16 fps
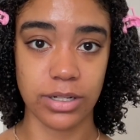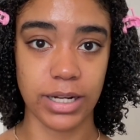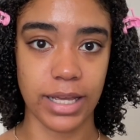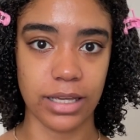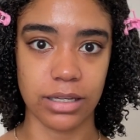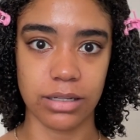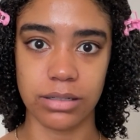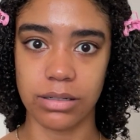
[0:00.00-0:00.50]

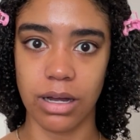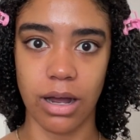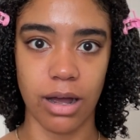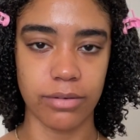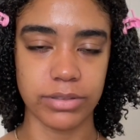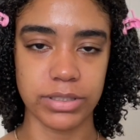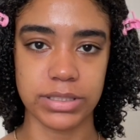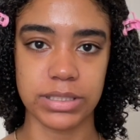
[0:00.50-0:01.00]
Like,
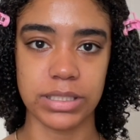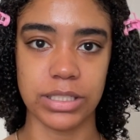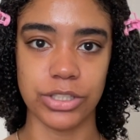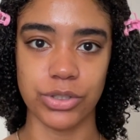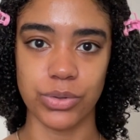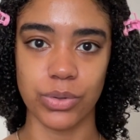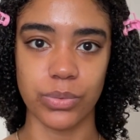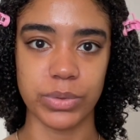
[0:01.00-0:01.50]
obviously
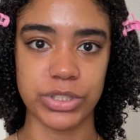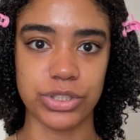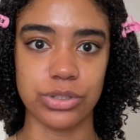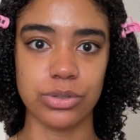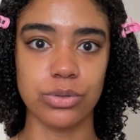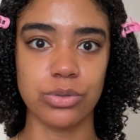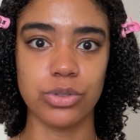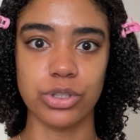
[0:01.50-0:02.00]
you always do,